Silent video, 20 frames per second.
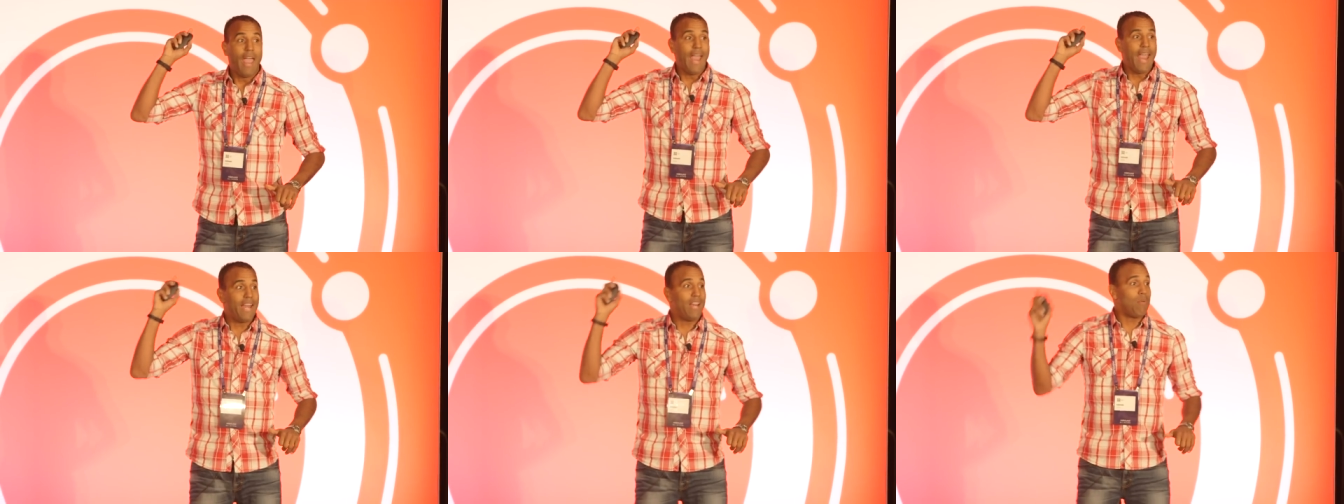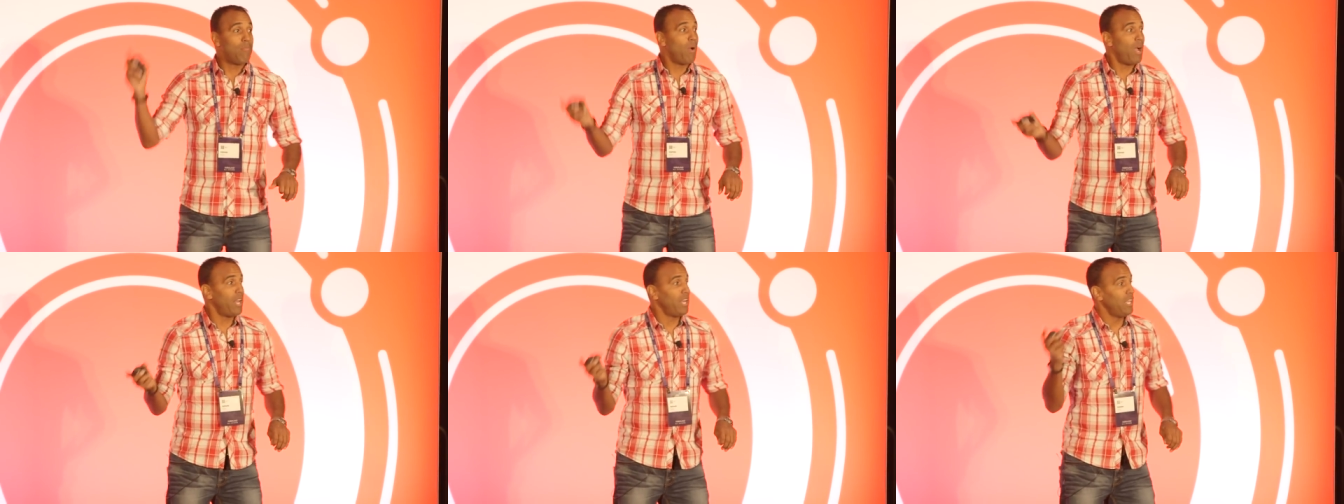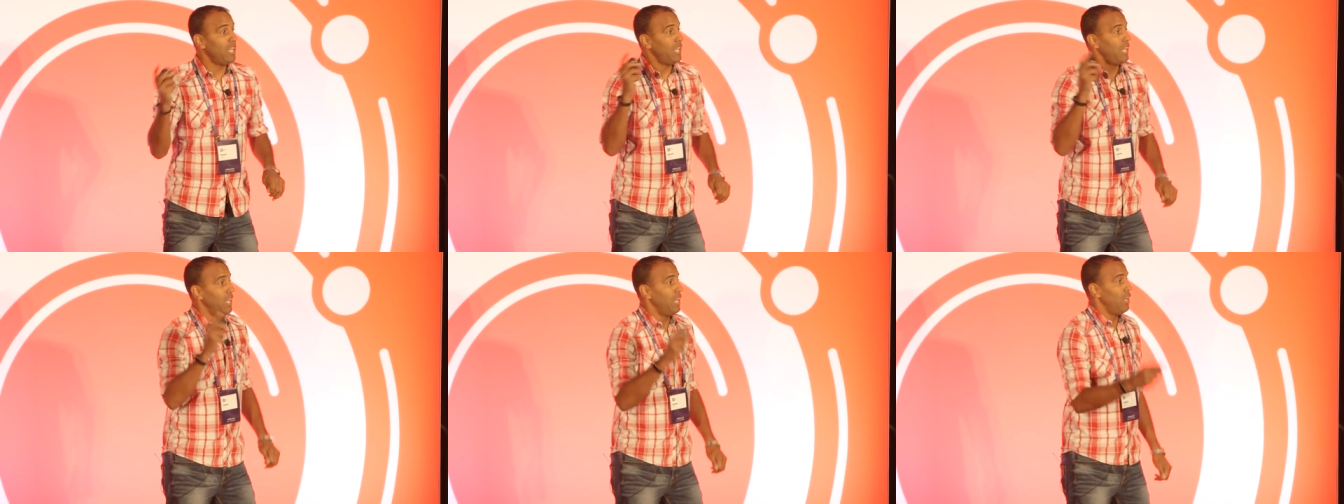
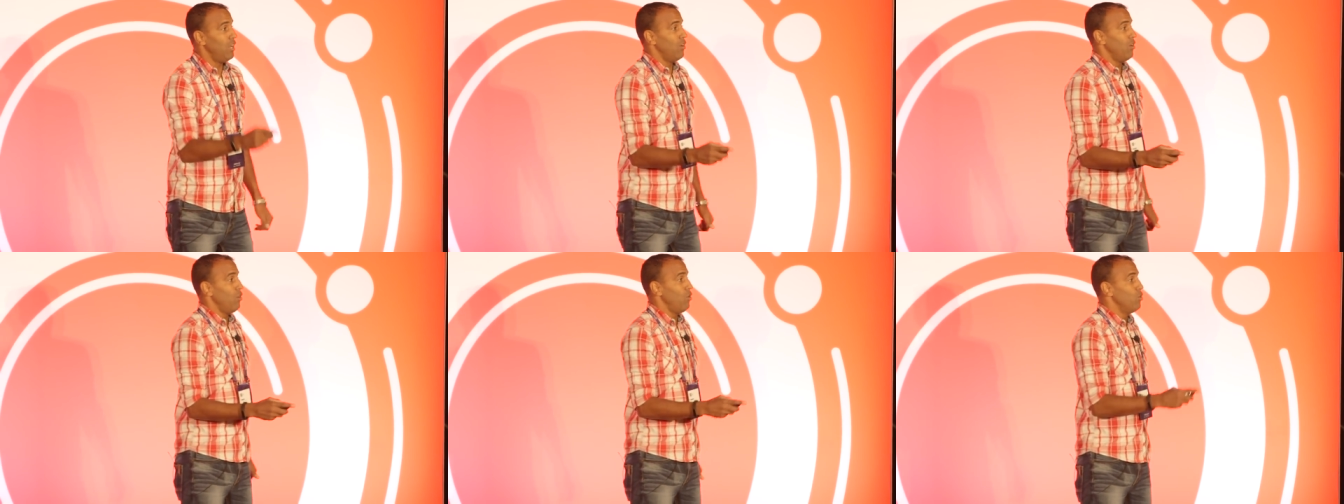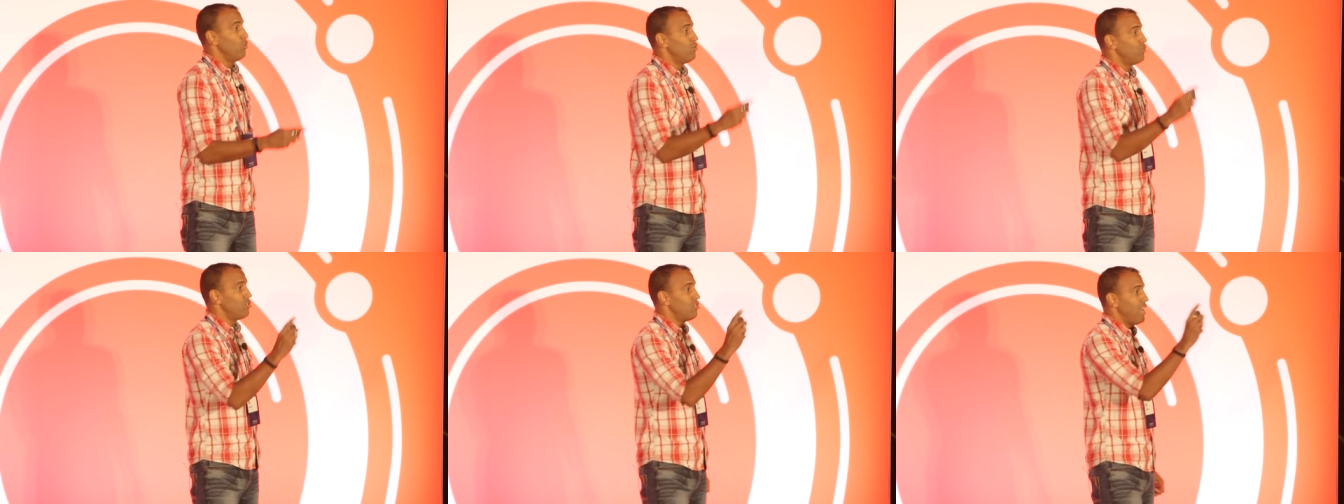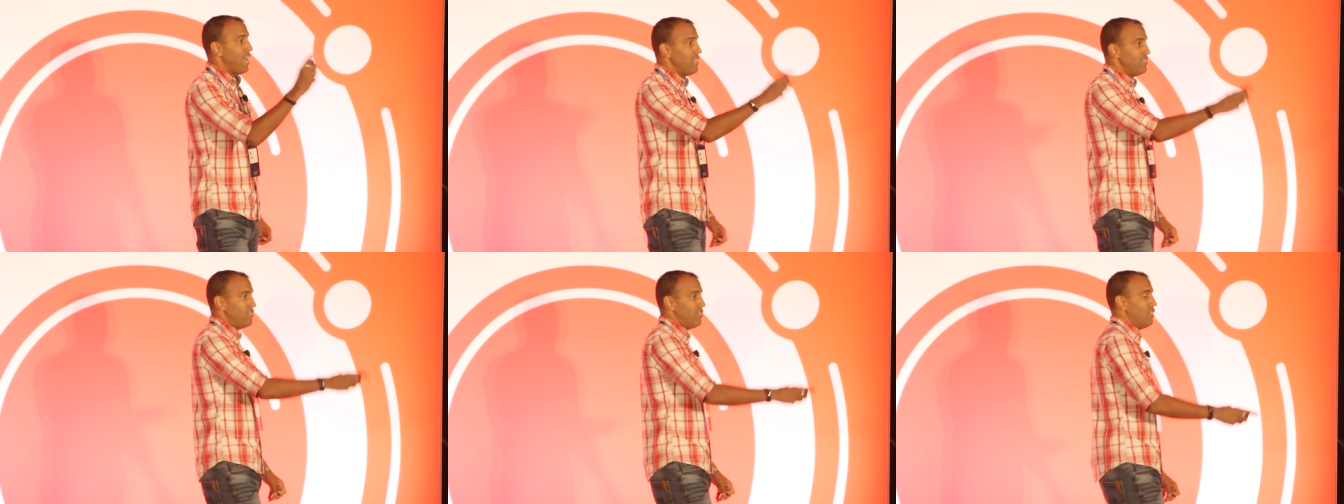anybody here who's
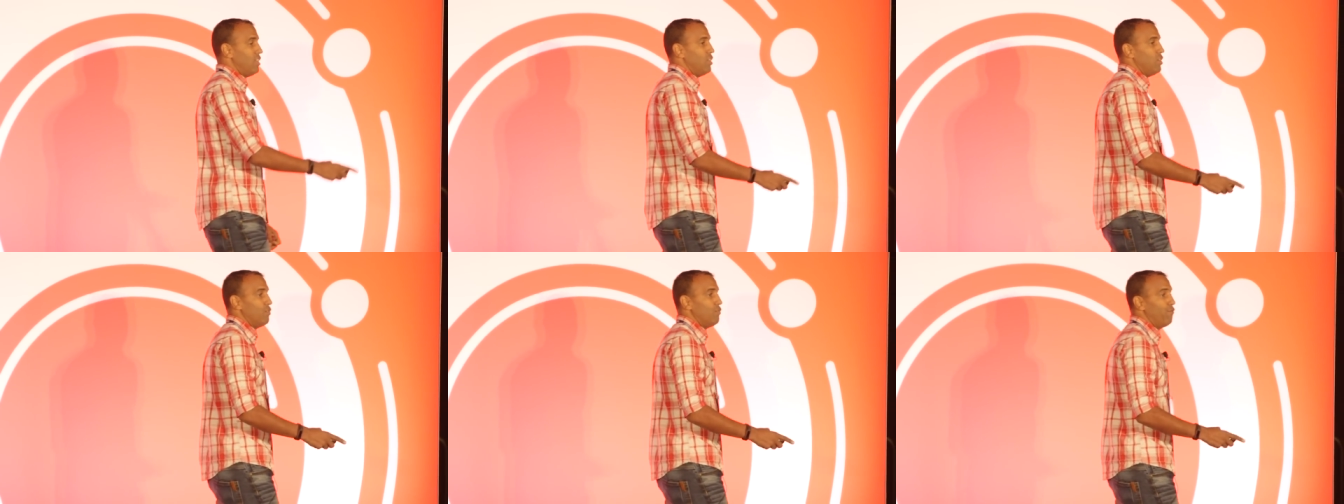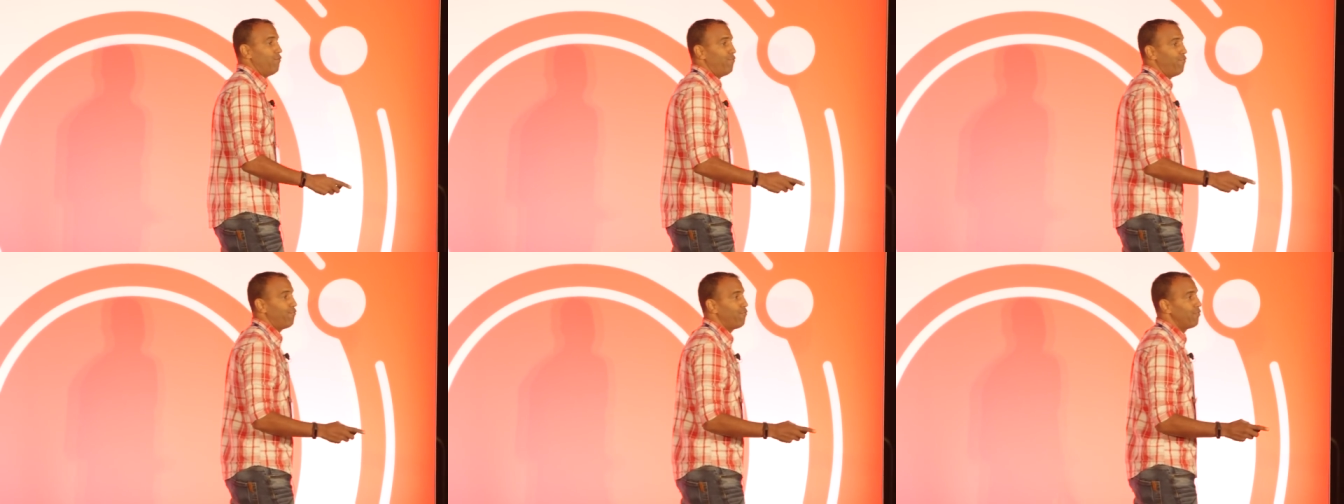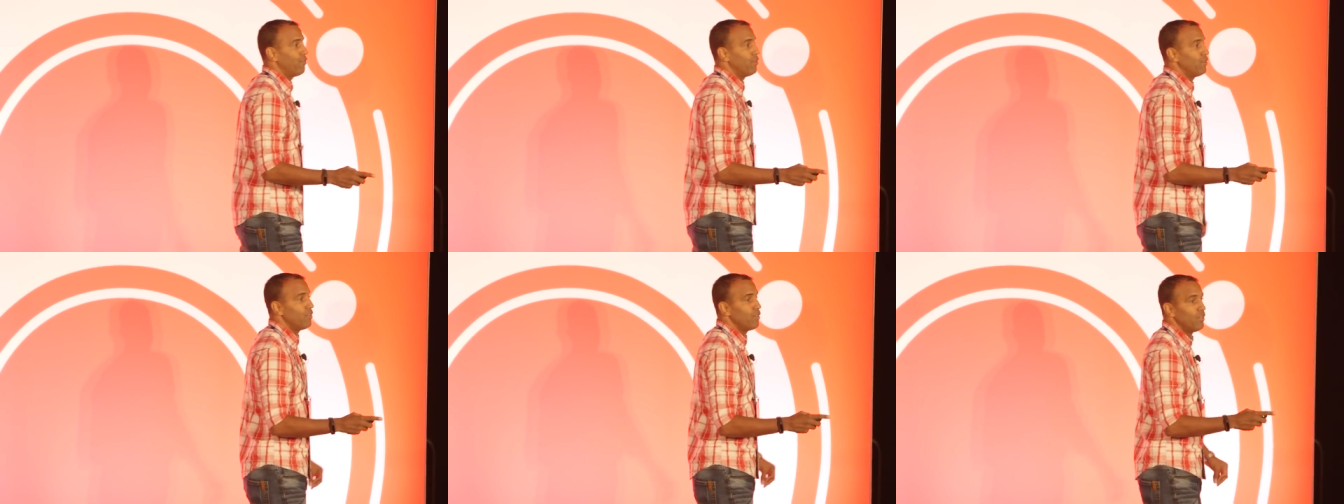
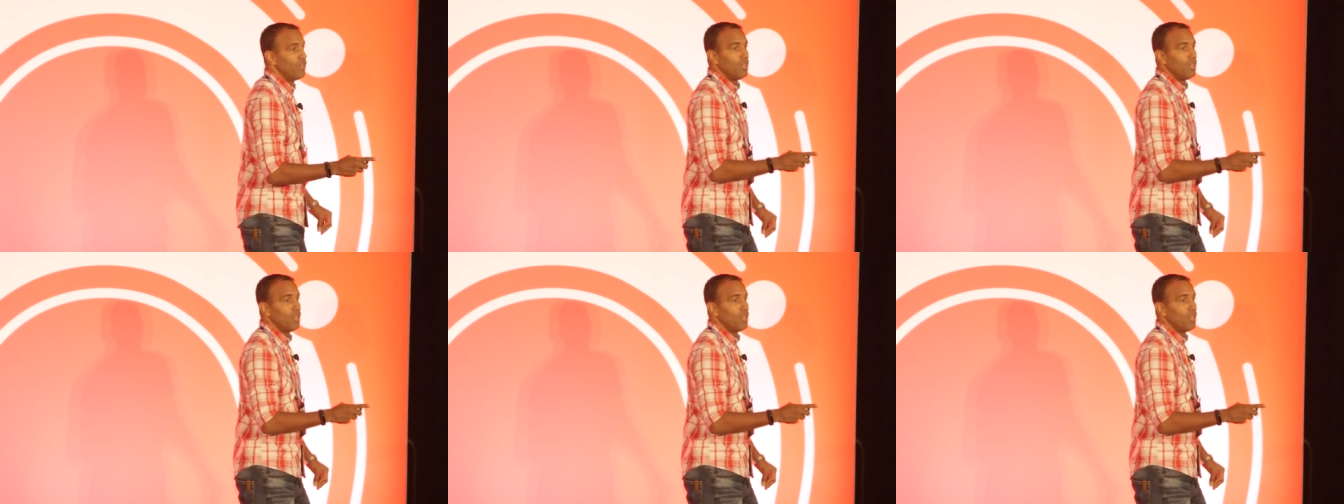sensitive,